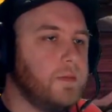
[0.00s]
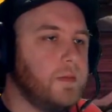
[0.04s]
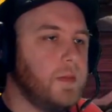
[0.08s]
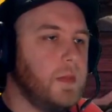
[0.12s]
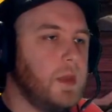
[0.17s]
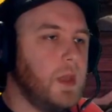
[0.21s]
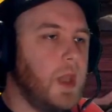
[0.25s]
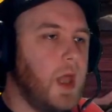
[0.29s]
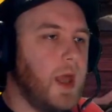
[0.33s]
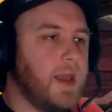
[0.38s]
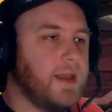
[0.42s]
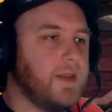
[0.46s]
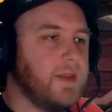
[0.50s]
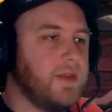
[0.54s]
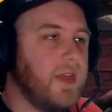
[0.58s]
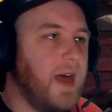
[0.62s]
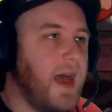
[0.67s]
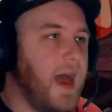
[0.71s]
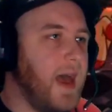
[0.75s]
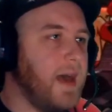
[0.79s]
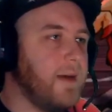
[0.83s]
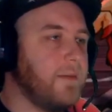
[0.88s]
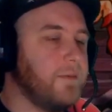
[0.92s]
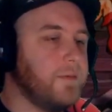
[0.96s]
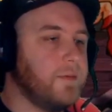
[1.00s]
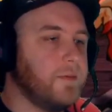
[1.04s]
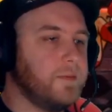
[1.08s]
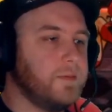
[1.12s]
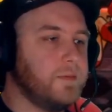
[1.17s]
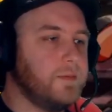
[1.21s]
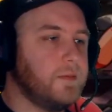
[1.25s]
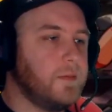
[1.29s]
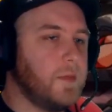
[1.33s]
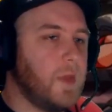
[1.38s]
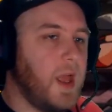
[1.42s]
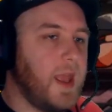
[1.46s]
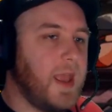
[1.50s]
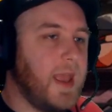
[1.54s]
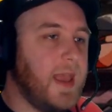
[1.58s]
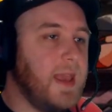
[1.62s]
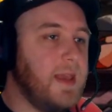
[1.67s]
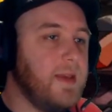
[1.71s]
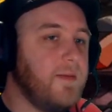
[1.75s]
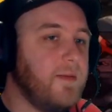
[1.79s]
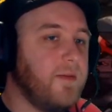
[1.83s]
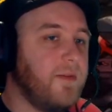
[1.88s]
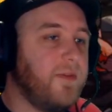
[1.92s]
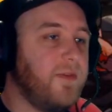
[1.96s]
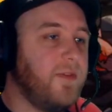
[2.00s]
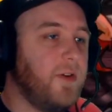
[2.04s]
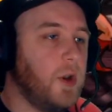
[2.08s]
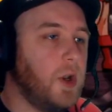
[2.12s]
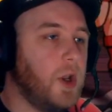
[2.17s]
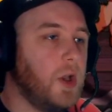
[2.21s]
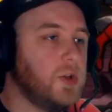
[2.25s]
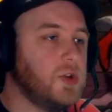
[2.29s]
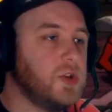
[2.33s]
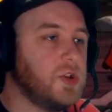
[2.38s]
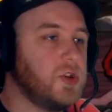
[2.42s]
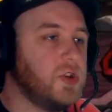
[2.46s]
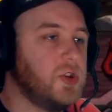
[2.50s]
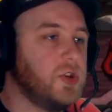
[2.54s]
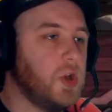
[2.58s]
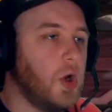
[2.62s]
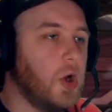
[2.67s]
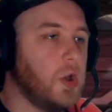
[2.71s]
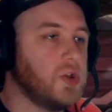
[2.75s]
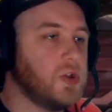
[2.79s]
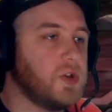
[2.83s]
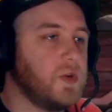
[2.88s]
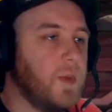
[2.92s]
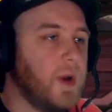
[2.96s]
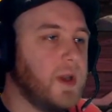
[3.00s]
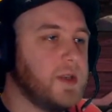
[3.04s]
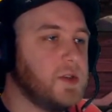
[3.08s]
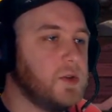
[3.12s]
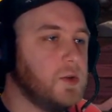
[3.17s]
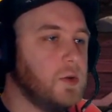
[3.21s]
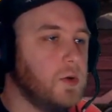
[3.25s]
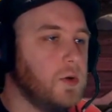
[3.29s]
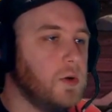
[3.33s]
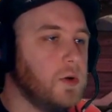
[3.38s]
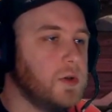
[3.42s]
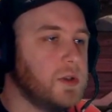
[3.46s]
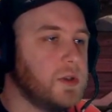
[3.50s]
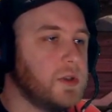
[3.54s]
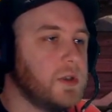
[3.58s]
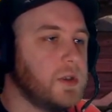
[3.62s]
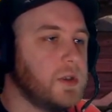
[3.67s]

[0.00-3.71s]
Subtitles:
Like that. Like, he full on just dodged my sword.